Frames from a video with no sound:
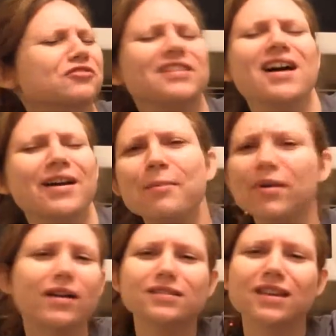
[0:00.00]
to fly,
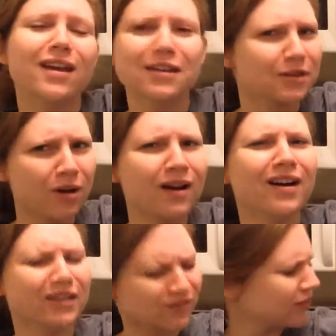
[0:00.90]
I'll take you
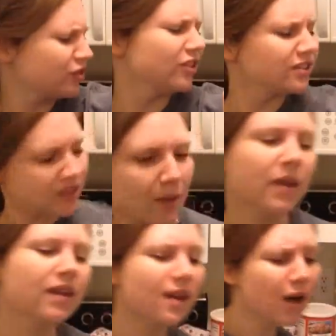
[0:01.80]
on adventures.
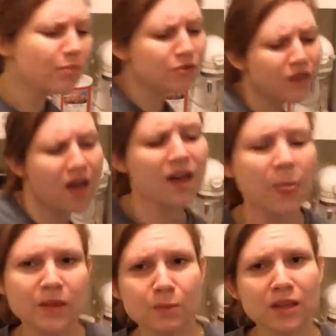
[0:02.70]
May not move
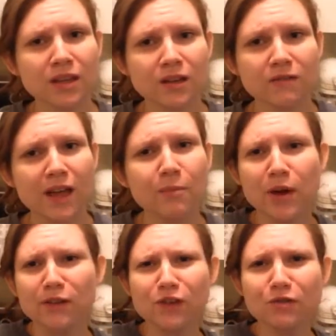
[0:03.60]
at the speed of light,
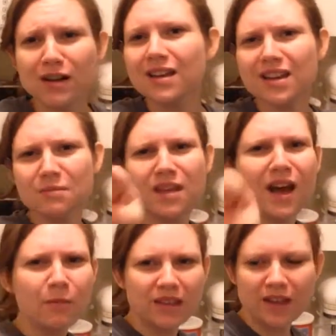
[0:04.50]
but if you need me,
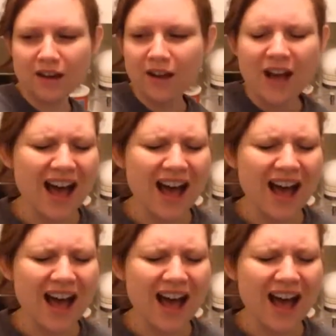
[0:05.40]
I'll be there.